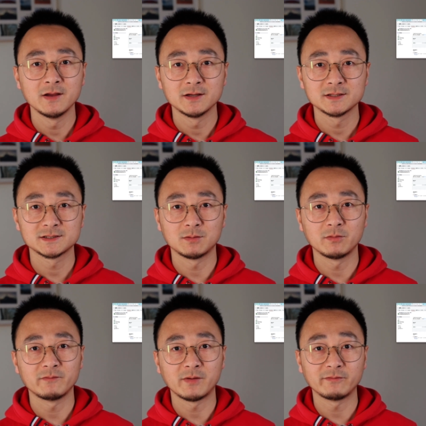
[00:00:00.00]
some
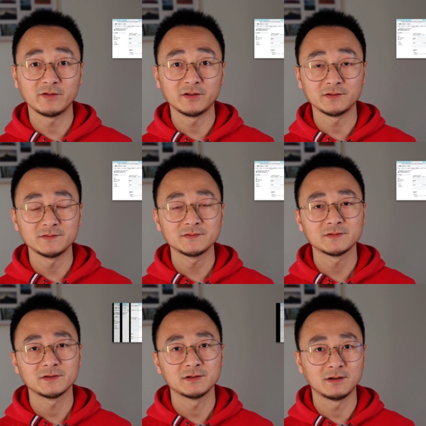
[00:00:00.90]
of my findings
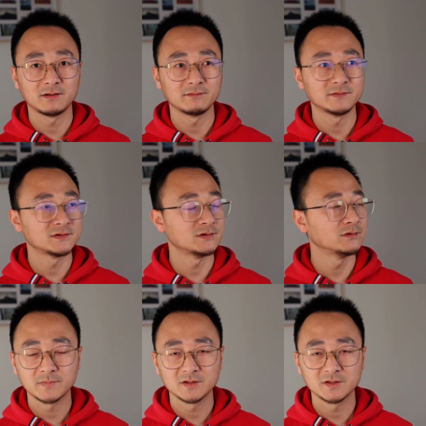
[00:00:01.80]
uh, with you.